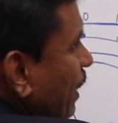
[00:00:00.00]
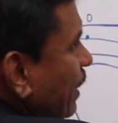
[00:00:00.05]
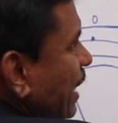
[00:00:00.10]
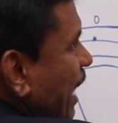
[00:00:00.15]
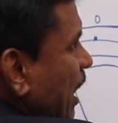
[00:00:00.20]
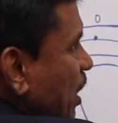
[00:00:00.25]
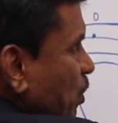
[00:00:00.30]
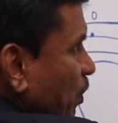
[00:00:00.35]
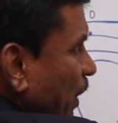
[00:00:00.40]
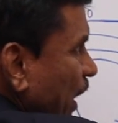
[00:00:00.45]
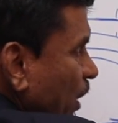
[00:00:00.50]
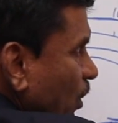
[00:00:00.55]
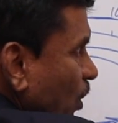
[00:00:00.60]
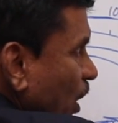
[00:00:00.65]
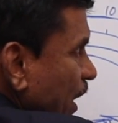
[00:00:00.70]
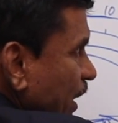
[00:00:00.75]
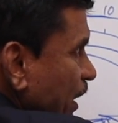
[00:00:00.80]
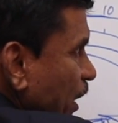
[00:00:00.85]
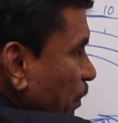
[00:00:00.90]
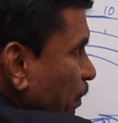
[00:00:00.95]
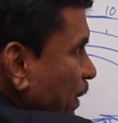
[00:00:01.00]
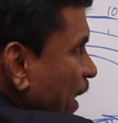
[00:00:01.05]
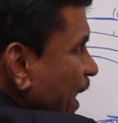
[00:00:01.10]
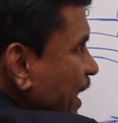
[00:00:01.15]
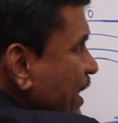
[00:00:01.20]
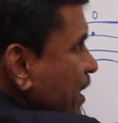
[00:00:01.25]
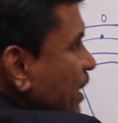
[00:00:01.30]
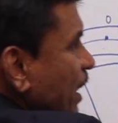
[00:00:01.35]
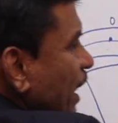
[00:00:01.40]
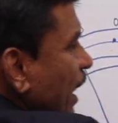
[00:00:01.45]
That's why coil
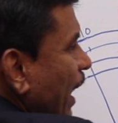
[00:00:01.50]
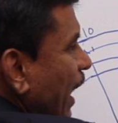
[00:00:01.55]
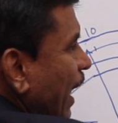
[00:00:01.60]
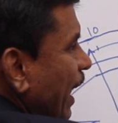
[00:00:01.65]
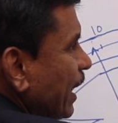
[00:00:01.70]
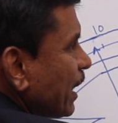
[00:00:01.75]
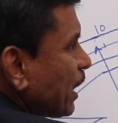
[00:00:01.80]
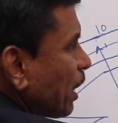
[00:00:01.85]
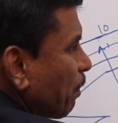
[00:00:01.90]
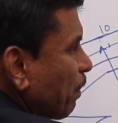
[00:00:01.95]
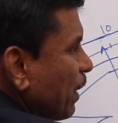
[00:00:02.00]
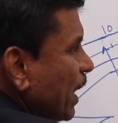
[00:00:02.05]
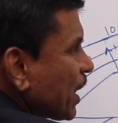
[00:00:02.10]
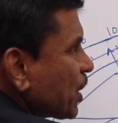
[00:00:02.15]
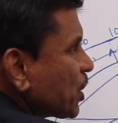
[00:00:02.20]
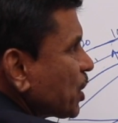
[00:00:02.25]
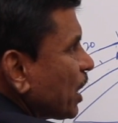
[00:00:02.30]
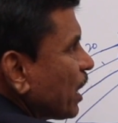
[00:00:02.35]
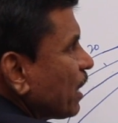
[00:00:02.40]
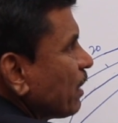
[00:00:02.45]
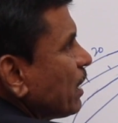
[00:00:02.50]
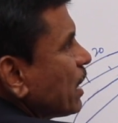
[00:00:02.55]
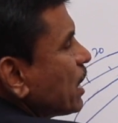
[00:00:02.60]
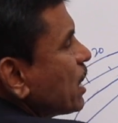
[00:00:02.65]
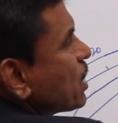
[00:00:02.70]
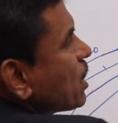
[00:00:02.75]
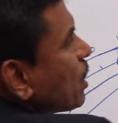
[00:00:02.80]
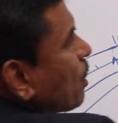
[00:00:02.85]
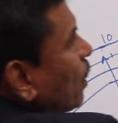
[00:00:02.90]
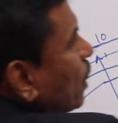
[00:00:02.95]
deflects. And deflection
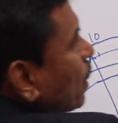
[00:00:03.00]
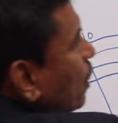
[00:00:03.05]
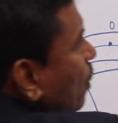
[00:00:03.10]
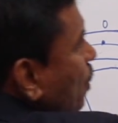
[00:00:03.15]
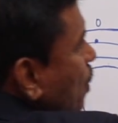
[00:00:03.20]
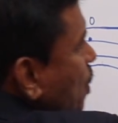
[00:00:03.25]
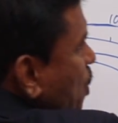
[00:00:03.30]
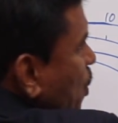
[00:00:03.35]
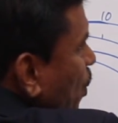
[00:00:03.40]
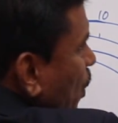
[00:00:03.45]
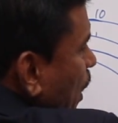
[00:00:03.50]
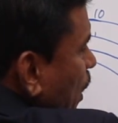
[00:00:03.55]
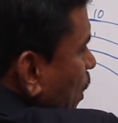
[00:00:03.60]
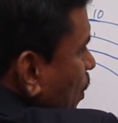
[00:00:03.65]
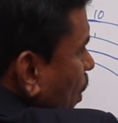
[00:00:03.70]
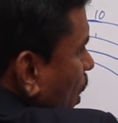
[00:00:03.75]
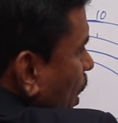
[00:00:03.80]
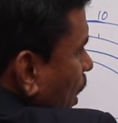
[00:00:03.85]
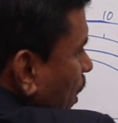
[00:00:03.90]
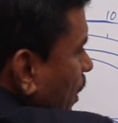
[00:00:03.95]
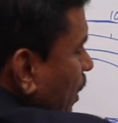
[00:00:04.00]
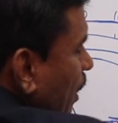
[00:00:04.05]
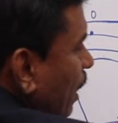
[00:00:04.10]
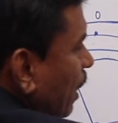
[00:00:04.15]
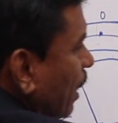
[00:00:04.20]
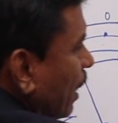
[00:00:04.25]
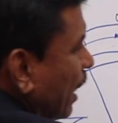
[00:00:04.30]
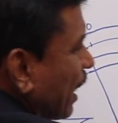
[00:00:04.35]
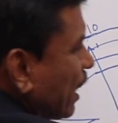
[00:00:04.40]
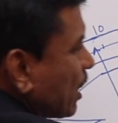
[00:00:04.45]
is equal to restoring torque,
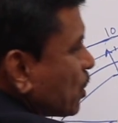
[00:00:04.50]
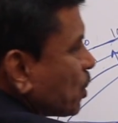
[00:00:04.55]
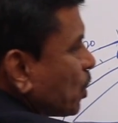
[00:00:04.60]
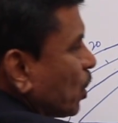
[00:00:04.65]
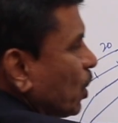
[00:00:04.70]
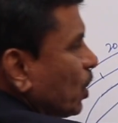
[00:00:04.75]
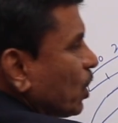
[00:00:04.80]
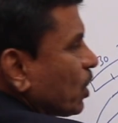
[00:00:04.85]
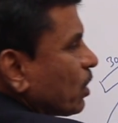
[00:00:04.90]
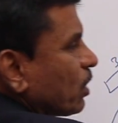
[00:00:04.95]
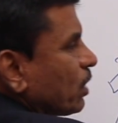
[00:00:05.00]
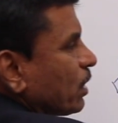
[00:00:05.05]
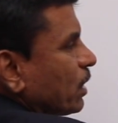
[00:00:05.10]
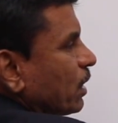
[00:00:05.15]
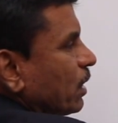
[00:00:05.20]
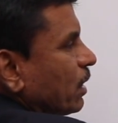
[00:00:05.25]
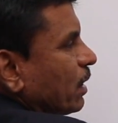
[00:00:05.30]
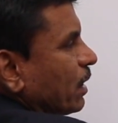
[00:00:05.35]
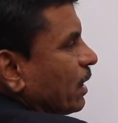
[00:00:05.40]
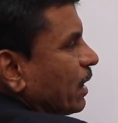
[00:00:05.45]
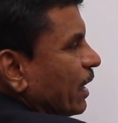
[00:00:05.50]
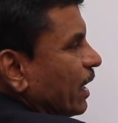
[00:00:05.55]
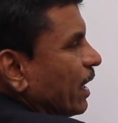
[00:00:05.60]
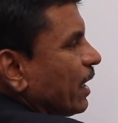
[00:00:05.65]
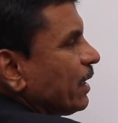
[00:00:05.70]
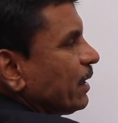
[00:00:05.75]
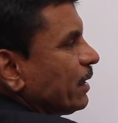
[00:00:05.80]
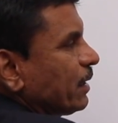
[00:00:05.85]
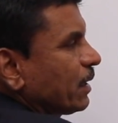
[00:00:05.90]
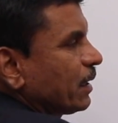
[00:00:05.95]
and so
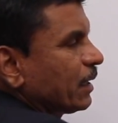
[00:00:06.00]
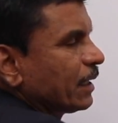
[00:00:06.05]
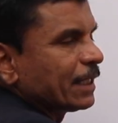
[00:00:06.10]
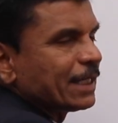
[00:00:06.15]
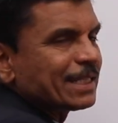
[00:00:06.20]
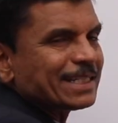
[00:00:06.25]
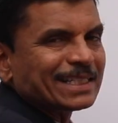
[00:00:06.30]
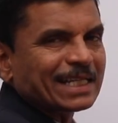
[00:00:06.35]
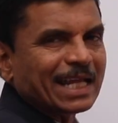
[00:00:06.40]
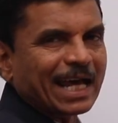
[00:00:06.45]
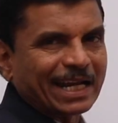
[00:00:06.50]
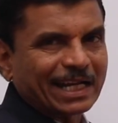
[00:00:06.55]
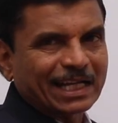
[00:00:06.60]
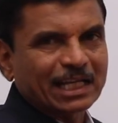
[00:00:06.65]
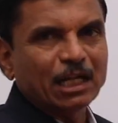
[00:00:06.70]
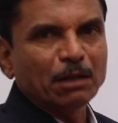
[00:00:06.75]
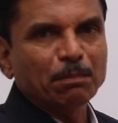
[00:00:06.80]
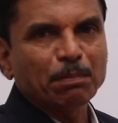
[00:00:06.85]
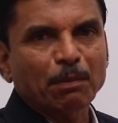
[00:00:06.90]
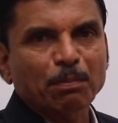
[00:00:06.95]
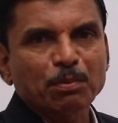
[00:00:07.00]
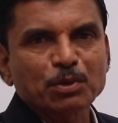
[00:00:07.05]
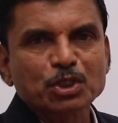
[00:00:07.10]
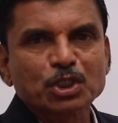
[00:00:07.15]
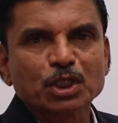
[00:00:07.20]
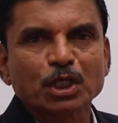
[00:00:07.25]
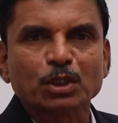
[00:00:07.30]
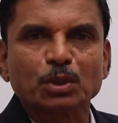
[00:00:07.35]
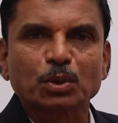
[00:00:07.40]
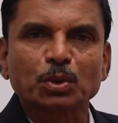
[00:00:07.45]
current is directly
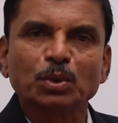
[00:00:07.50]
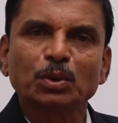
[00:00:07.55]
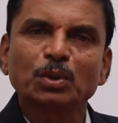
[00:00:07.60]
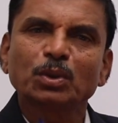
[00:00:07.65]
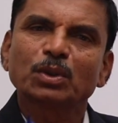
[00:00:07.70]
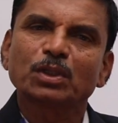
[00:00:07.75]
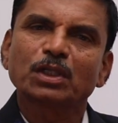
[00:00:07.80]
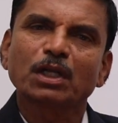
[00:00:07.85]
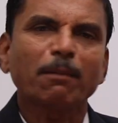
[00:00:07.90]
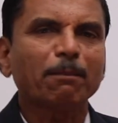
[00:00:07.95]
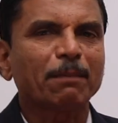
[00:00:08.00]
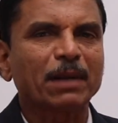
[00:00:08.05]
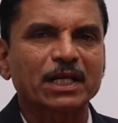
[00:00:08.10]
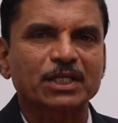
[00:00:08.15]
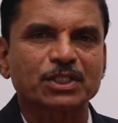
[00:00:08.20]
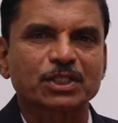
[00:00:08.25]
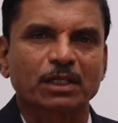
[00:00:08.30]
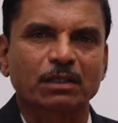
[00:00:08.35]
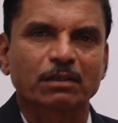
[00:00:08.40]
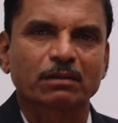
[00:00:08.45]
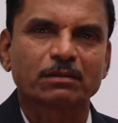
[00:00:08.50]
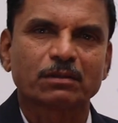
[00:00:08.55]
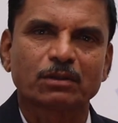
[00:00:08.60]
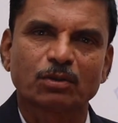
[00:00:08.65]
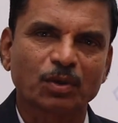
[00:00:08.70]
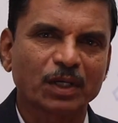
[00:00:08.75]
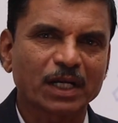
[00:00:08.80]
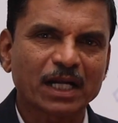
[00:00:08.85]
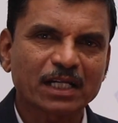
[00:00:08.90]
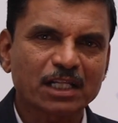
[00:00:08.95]
proportional to deflection.
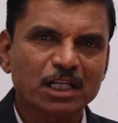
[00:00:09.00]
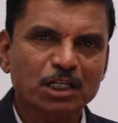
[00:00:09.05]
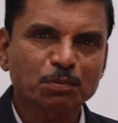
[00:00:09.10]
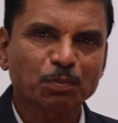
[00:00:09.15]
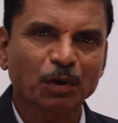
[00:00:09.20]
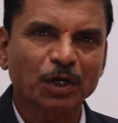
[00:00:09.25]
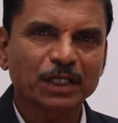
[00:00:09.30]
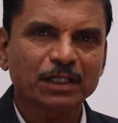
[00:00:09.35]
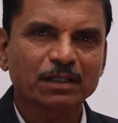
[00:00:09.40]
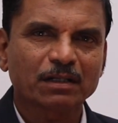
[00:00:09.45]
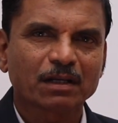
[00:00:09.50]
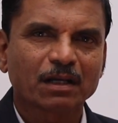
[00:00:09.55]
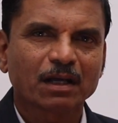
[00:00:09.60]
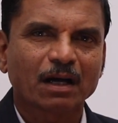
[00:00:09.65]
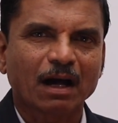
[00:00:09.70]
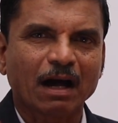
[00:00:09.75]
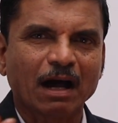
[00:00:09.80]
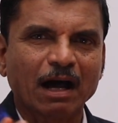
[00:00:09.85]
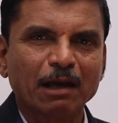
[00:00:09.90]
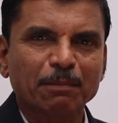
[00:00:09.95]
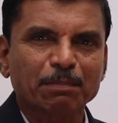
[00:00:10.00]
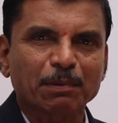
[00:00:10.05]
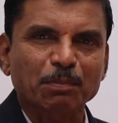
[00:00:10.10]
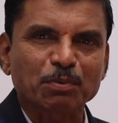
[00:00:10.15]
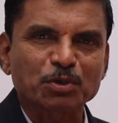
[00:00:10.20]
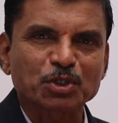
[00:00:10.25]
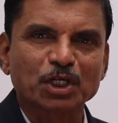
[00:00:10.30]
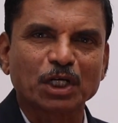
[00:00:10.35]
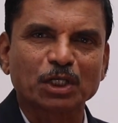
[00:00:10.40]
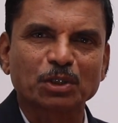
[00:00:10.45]
Do you get this point? I
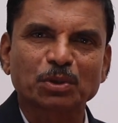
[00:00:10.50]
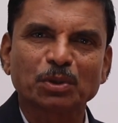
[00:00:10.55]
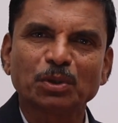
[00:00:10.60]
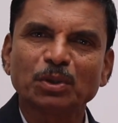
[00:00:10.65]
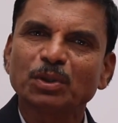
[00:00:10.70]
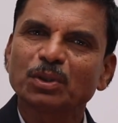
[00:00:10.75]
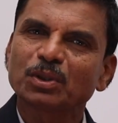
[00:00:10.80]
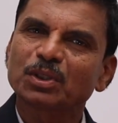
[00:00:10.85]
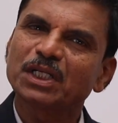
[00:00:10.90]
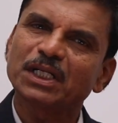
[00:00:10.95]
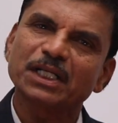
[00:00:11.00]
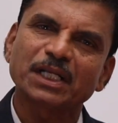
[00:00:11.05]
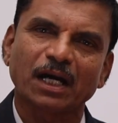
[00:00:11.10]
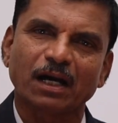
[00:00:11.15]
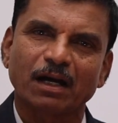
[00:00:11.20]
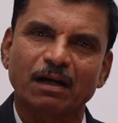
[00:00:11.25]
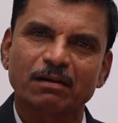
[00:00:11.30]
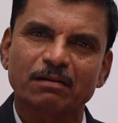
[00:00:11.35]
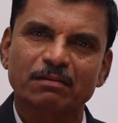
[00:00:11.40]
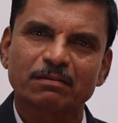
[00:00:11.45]
proportional to theta.